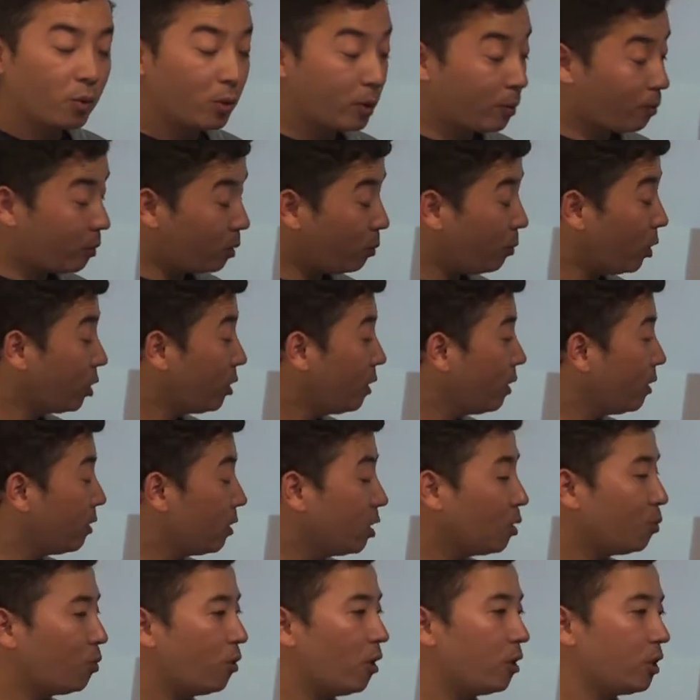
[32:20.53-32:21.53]
especially
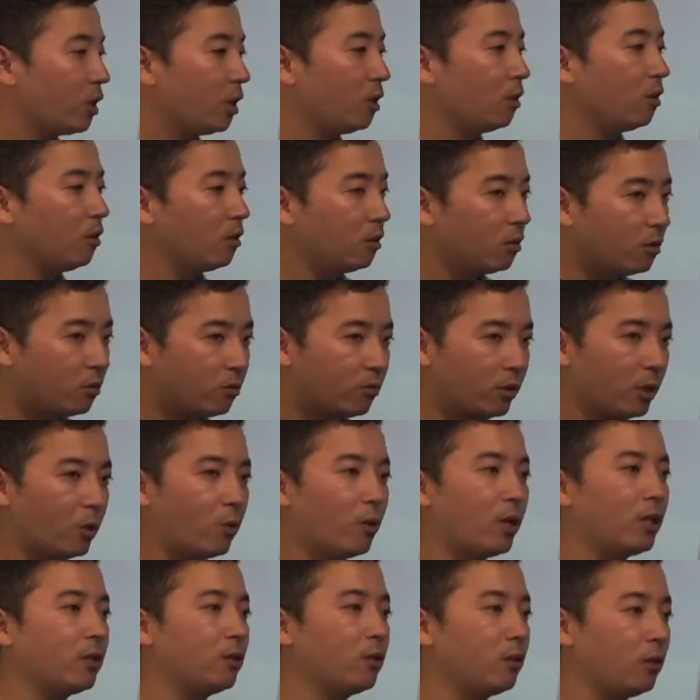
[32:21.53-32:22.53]
this project,
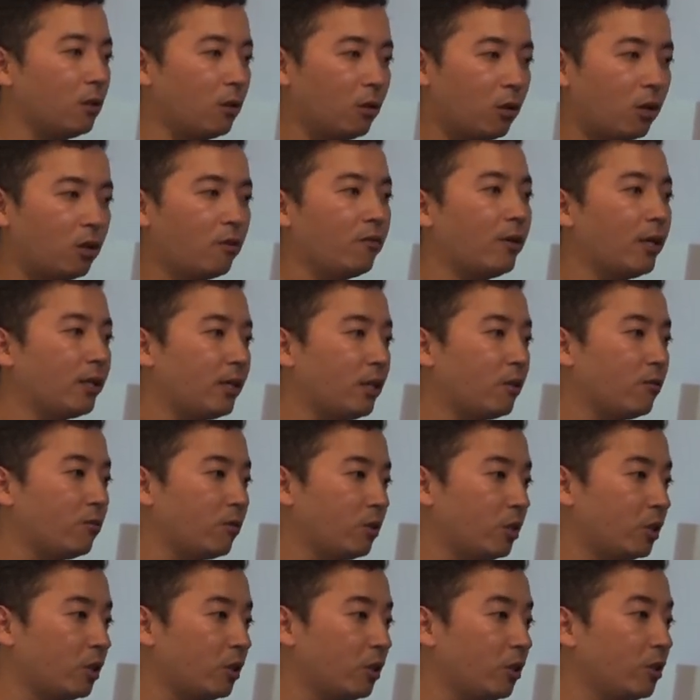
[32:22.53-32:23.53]
requires a lot of, I think,
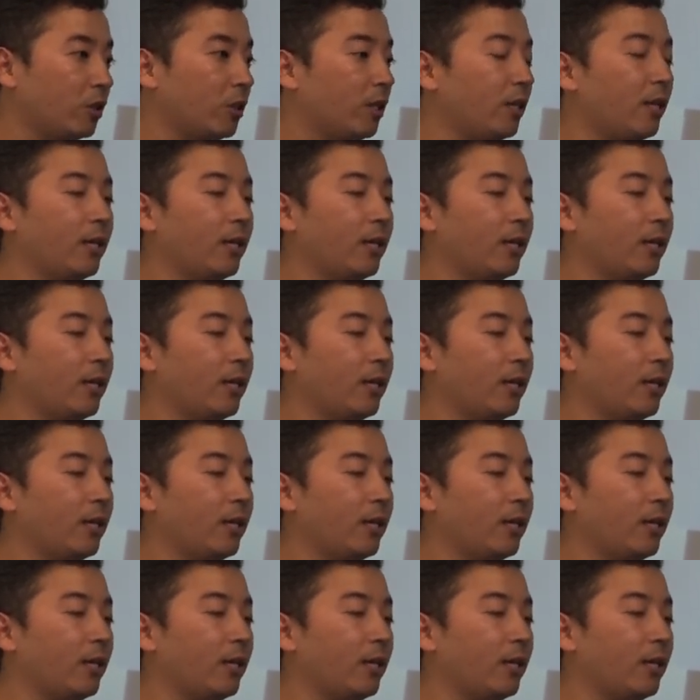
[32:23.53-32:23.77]
research.